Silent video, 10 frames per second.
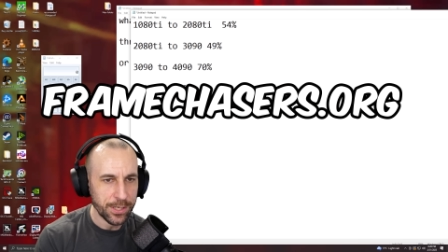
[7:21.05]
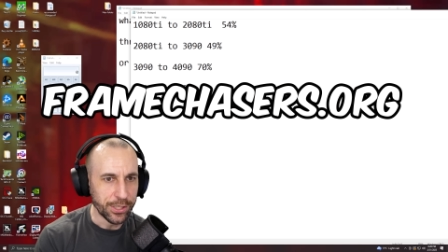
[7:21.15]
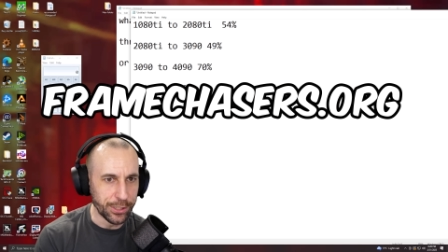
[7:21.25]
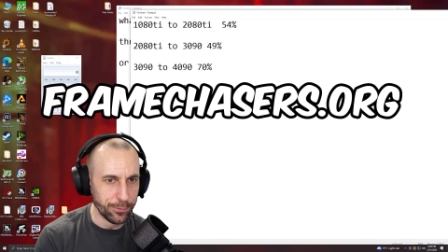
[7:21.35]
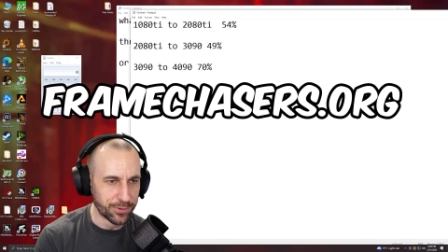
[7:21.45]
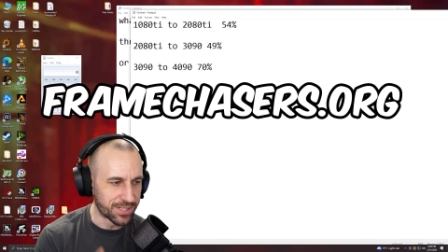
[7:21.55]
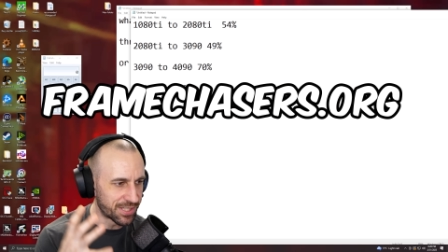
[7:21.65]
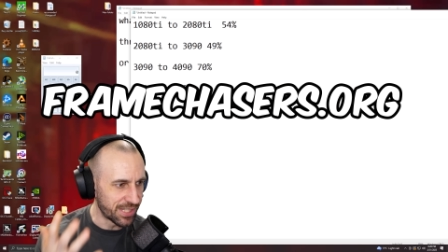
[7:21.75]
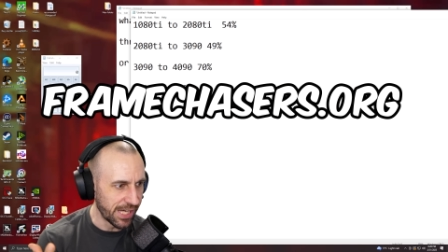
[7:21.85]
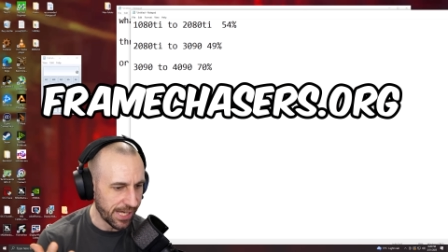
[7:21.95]
you
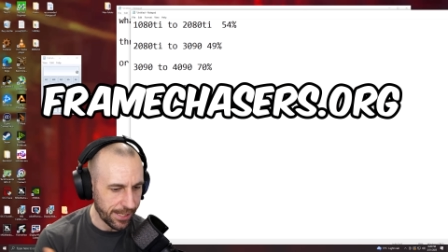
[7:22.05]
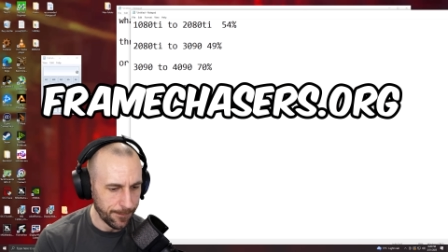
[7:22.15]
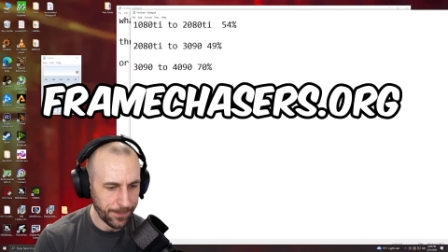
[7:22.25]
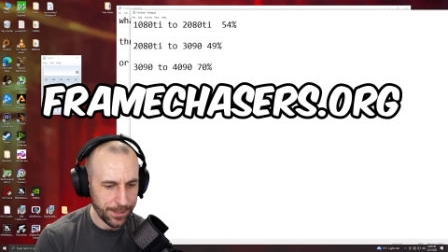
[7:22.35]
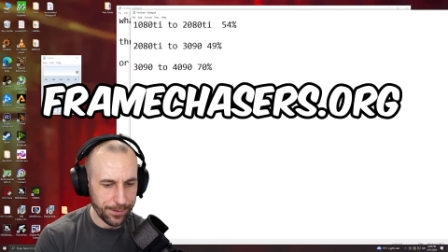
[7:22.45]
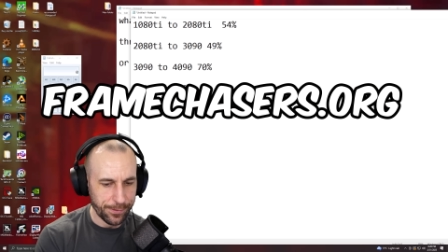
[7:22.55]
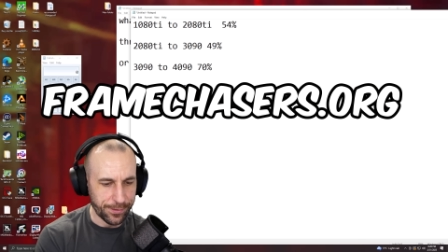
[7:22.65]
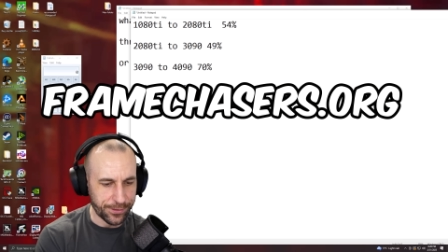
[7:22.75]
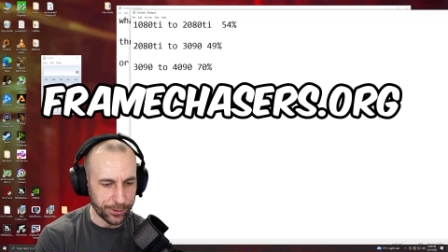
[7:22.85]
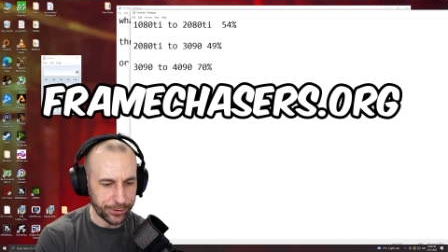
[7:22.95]
see
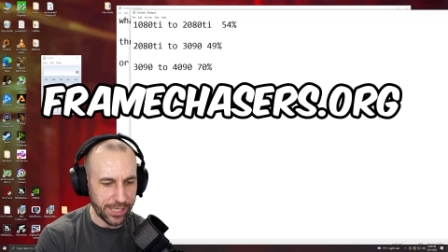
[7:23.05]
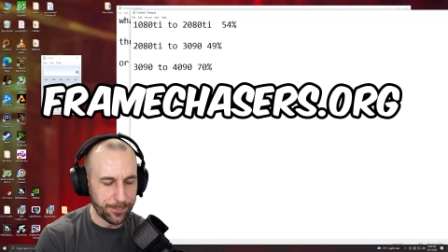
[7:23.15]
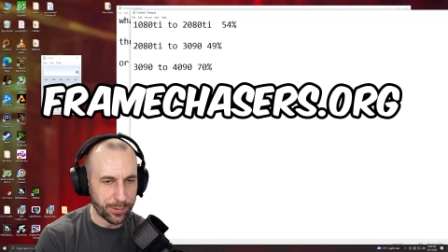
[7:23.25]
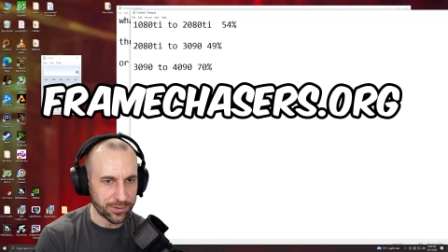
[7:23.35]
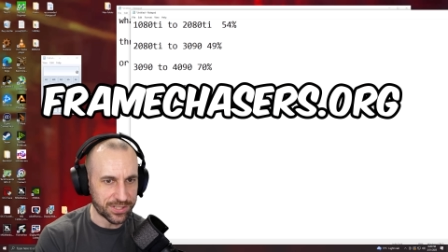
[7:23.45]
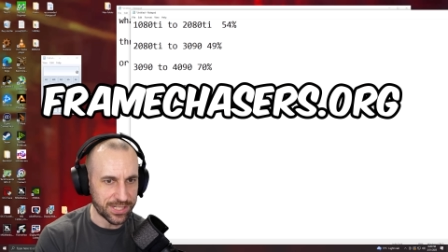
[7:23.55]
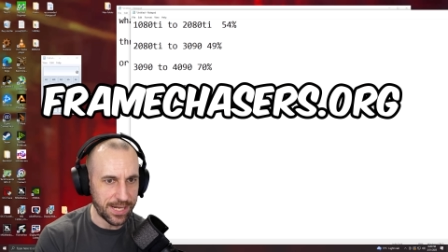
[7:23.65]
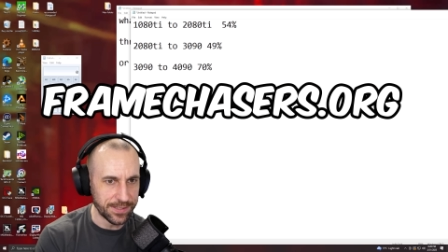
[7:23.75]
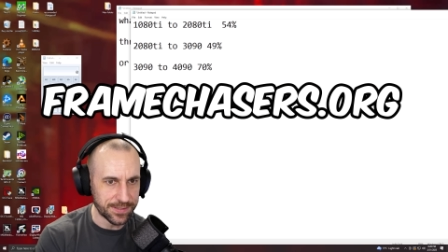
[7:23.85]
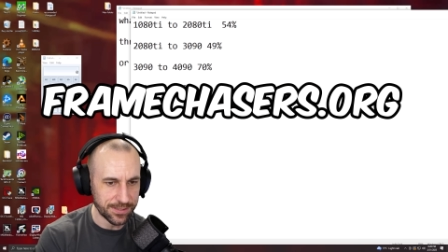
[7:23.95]

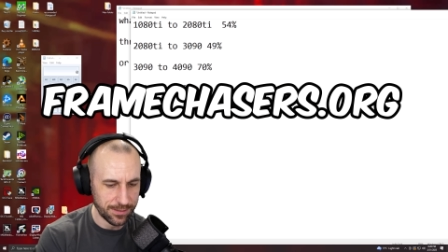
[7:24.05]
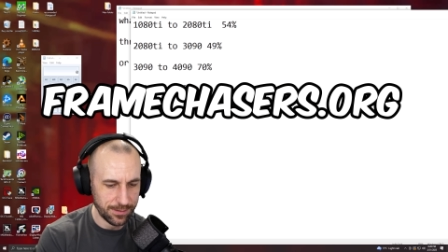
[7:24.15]
30%